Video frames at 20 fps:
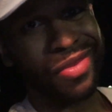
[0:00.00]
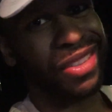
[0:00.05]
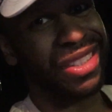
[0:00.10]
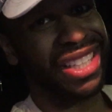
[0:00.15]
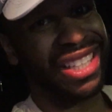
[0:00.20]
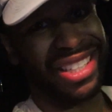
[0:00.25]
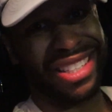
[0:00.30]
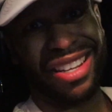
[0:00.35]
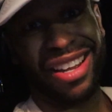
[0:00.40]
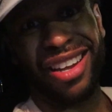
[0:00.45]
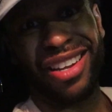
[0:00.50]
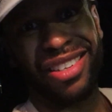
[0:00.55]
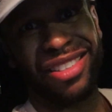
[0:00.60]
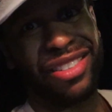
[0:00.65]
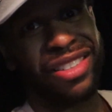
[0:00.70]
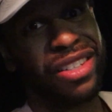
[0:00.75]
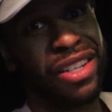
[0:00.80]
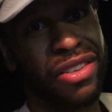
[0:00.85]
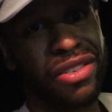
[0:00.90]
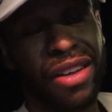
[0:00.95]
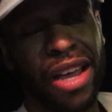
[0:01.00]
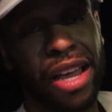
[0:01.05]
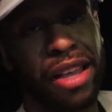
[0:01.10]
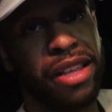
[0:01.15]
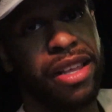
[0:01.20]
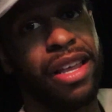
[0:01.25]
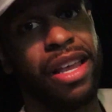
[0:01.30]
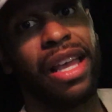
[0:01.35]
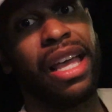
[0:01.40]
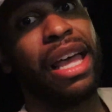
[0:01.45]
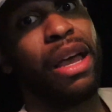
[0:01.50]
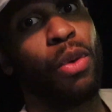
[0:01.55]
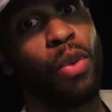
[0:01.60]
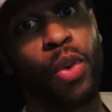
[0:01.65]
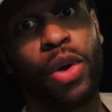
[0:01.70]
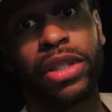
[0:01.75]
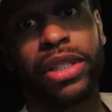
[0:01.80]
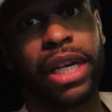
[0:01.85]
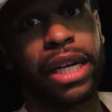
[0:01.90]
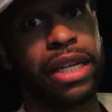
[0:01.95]
Just cause, you know, I,
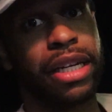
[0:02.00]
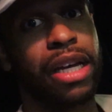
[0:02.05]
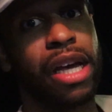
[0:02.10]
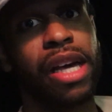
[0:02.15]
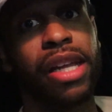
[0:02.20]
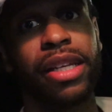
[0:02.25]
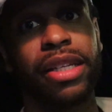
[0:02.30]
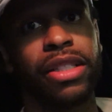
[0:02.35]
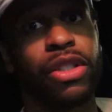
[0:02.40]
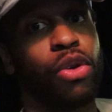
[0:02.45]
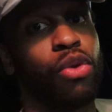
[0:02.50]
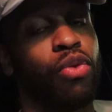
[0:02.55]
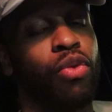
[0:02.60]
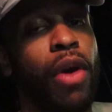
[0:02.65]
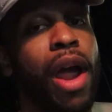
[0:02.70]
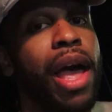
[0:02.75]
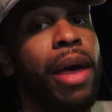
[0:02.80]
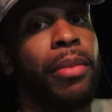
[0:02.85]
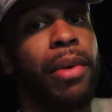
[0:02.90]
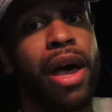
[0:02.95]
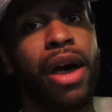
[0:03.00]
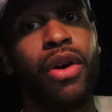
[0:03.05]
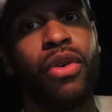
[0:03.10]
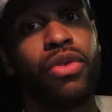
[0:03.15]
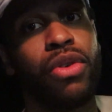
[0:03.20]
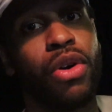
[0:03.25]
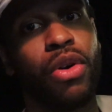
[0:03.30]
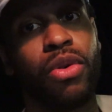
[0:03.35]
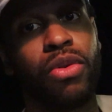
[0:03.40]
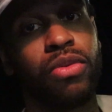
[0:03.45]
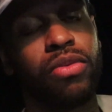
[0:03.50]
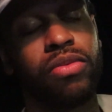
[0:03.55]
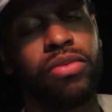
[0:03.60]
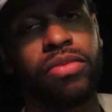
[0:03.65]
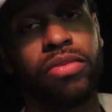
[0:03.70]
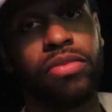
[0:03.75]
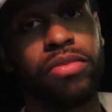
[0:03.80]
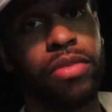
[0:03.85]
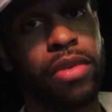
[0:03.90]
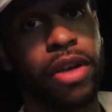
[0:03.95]
once I cut it, it's a wrap. I don't know
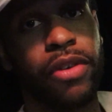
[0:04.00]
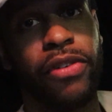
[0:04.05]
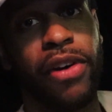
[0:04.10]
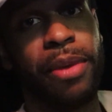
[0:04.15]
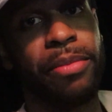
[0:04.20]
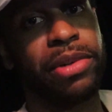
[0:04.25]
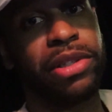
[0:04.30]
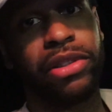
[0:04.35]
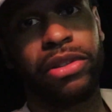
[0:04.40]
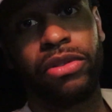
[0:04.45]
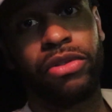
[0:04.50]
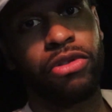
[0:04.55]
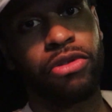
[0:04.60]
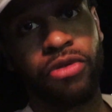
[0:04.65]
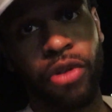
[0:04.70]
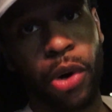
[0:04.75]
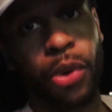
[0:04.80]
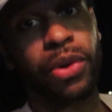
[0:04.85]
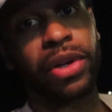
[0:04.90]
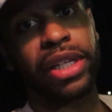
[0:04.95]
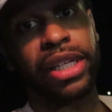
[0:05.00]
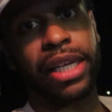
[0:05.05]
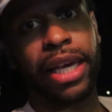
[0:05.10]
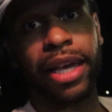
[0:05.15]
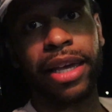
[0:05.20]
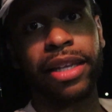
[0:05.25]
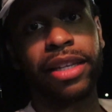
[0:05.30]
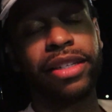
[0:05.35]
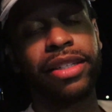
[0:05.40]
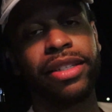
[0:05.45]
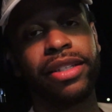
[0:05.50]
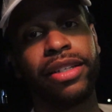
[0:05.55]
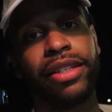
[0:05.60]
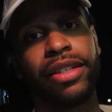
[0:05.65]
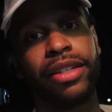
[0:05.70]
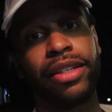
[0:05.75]
if I'm going to grow it again.